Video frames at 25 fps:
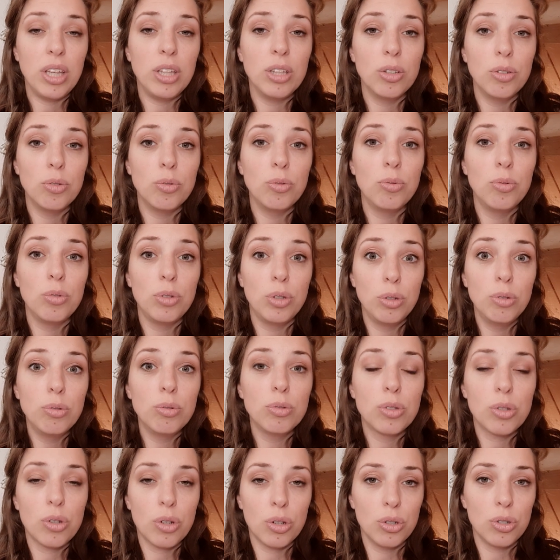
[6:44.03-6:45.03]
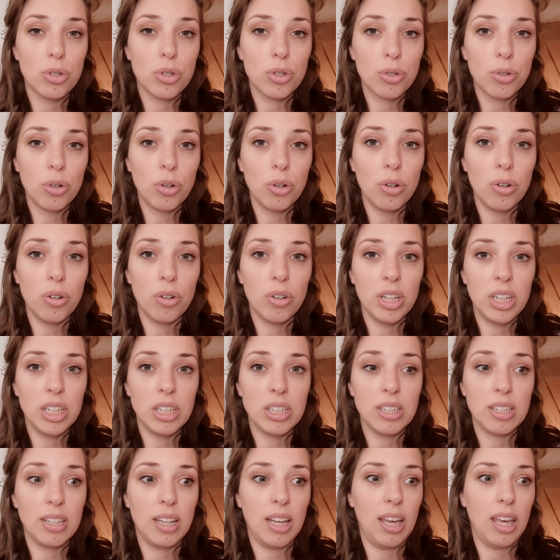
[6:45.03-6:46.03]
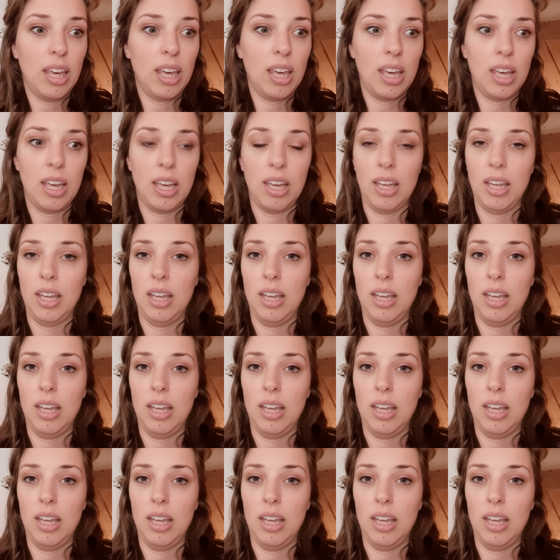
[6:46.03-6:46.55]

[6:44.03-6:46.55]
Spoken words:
you lose control, it's like